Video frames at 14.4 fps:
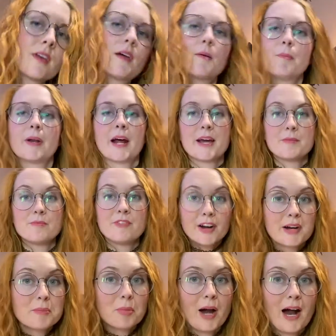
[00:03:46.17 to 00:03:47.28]
But I am
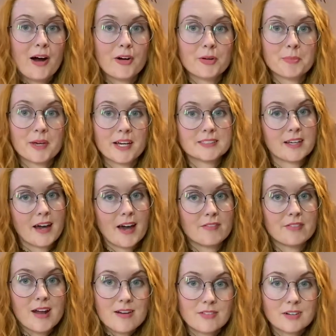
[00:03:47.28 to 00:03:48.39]
very proud because I have
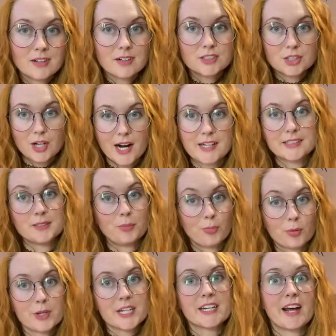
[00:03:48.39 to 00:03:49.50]
never tried to
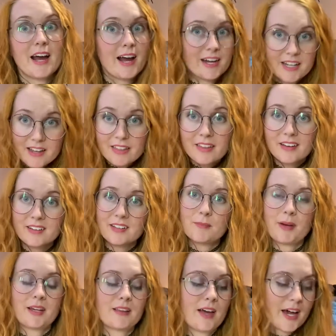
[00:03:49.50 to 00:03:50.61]
breed anything in
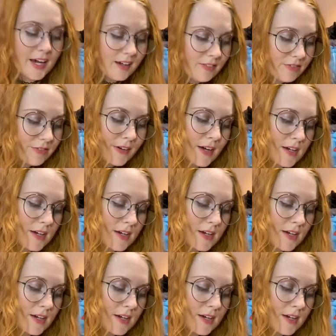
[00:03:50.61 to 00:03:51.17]
my life.